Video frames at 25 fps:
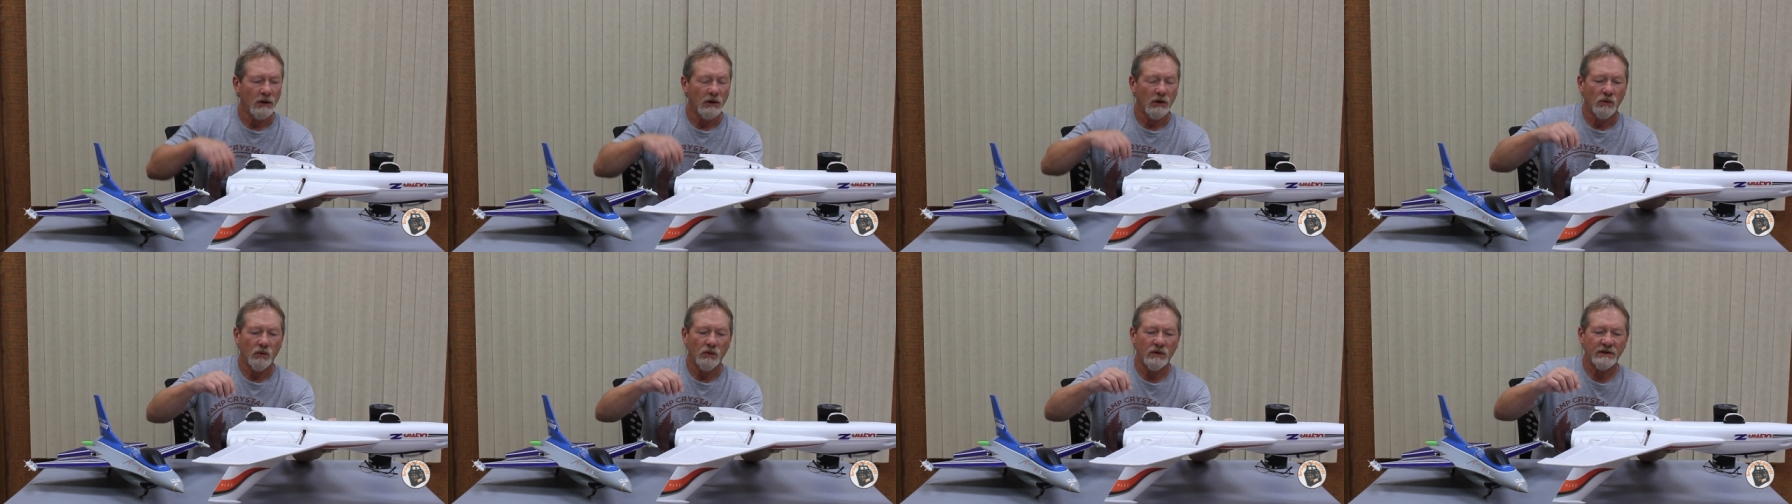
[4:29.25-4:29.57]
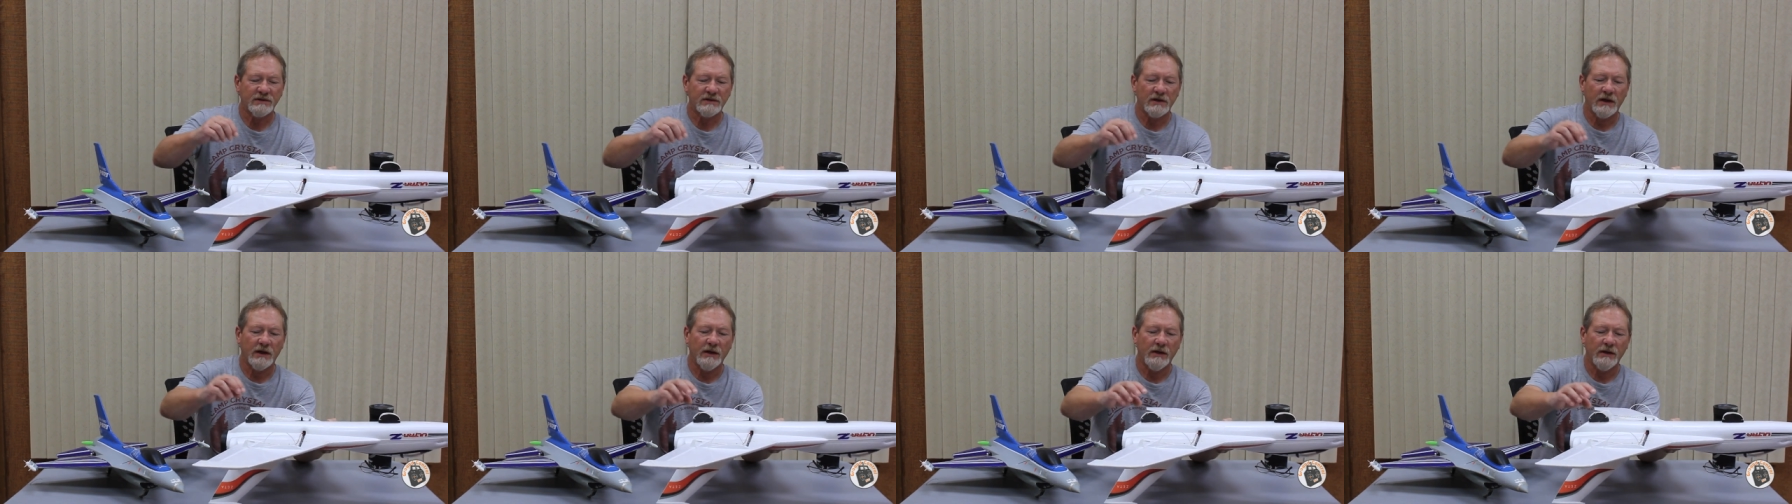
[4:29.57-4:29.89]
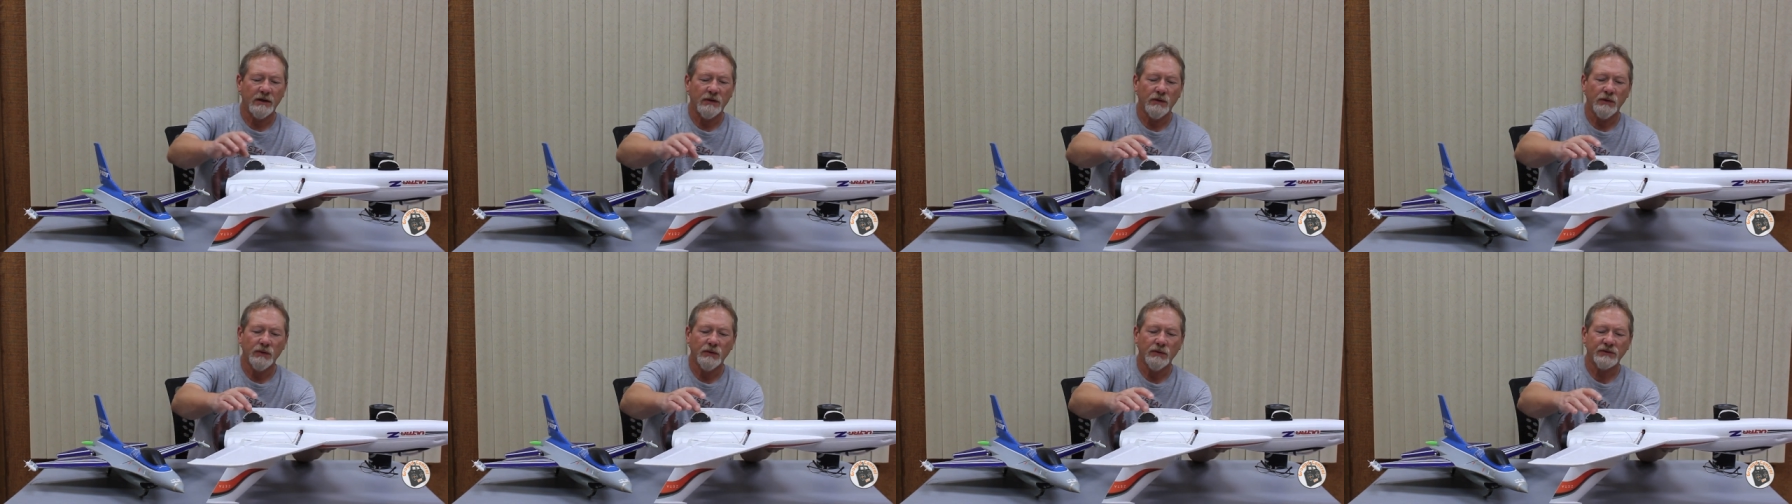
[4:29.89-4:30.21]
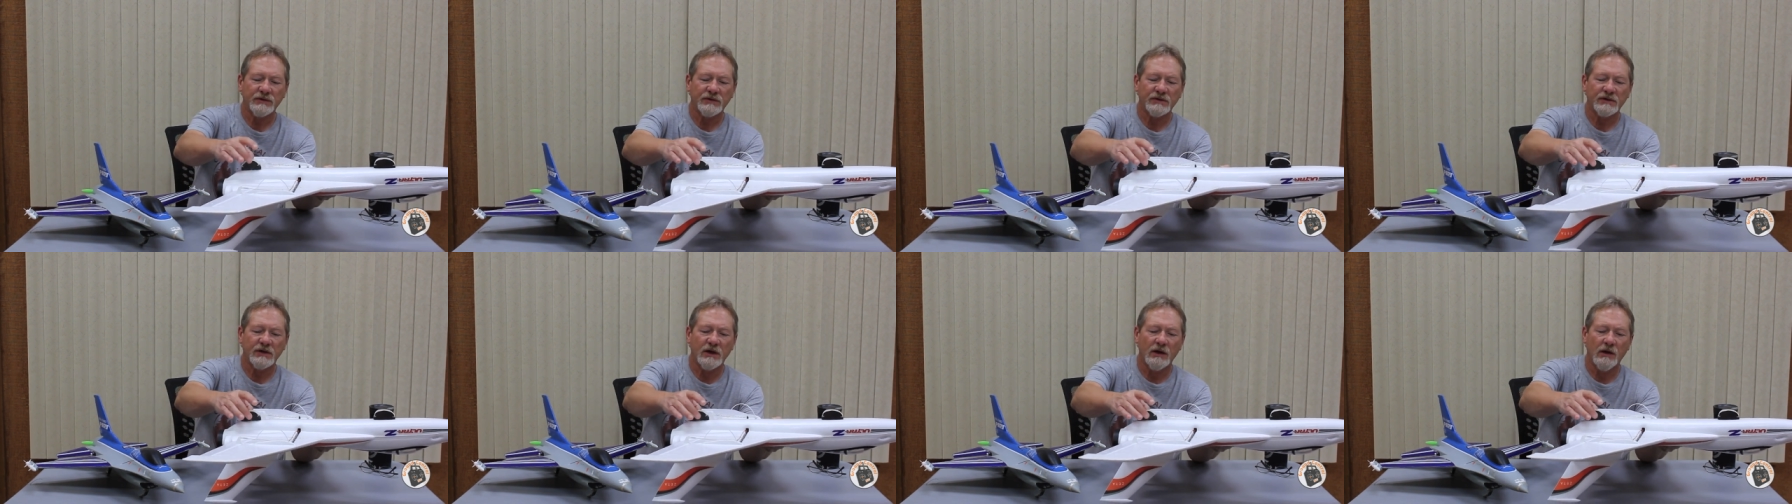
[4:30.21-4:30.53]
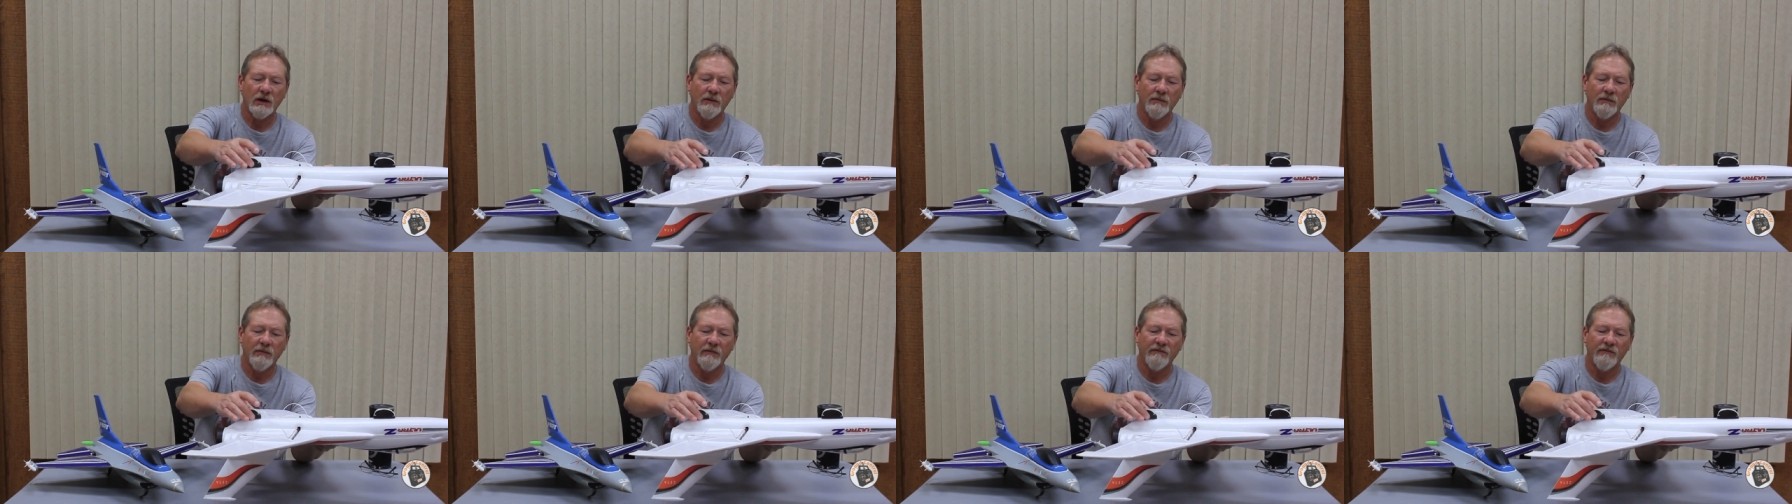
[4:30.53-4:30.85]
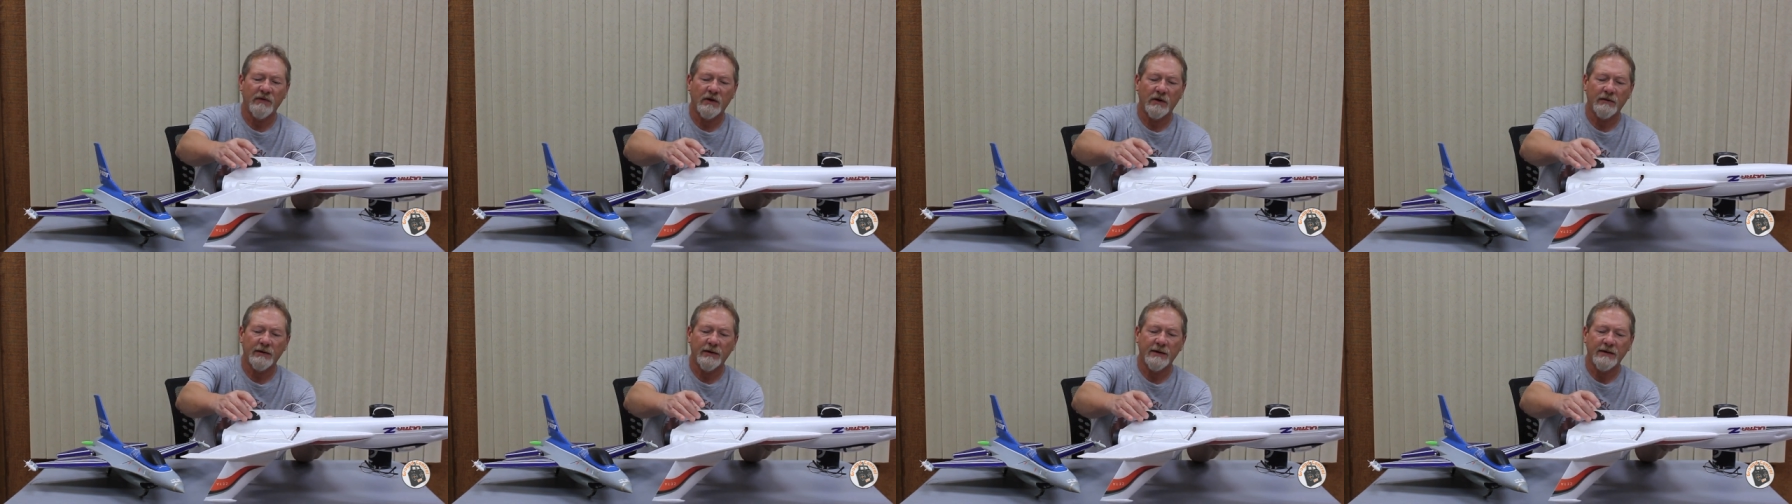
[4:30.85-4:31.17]
was I used some
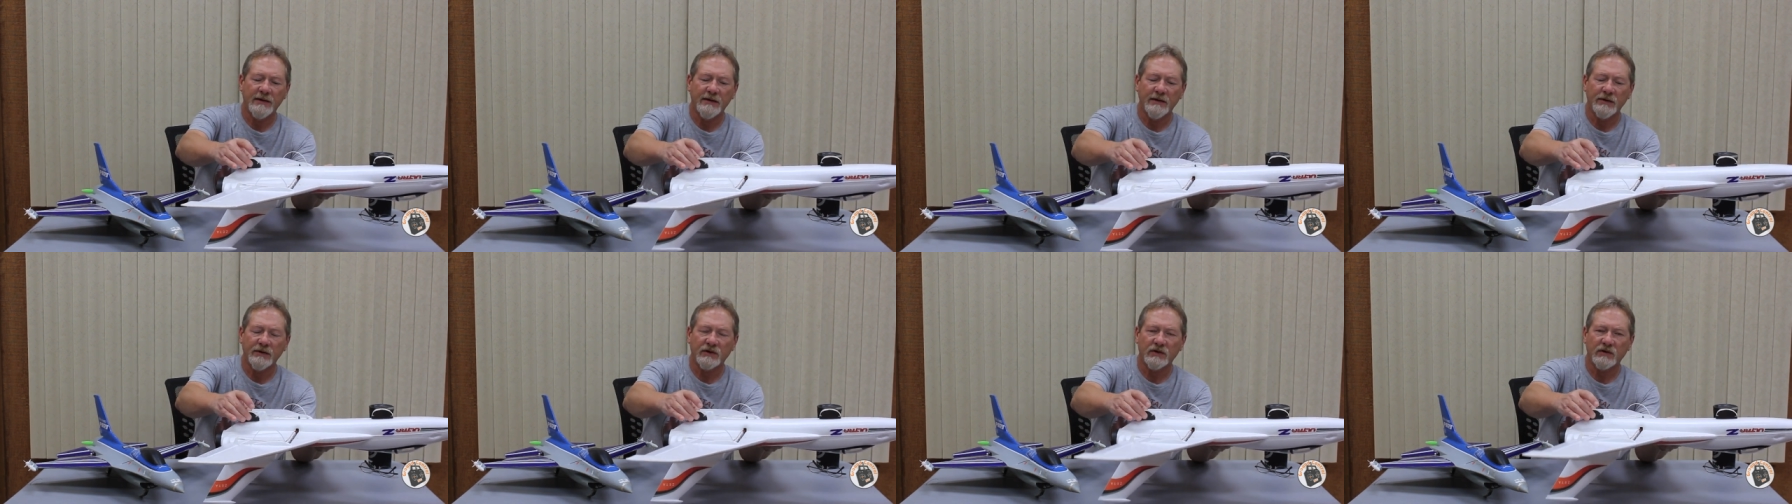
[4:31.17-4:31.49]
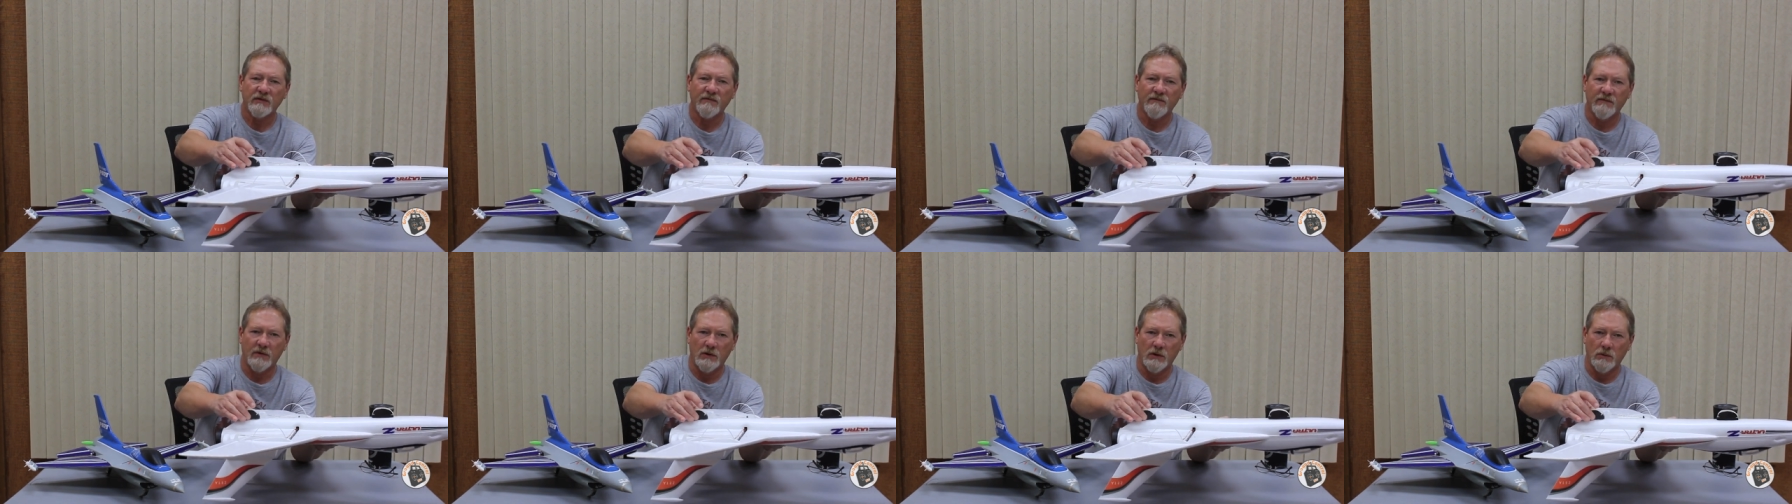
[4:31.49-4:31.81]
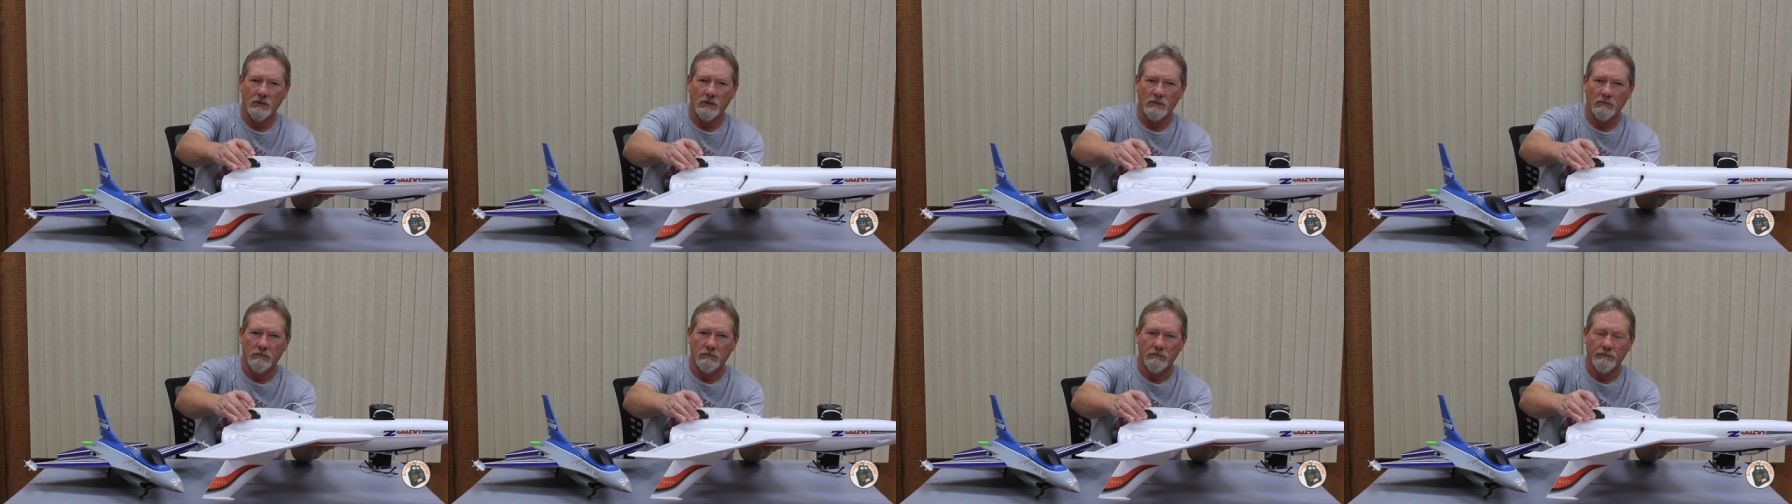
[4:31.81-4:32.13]
very dense foam.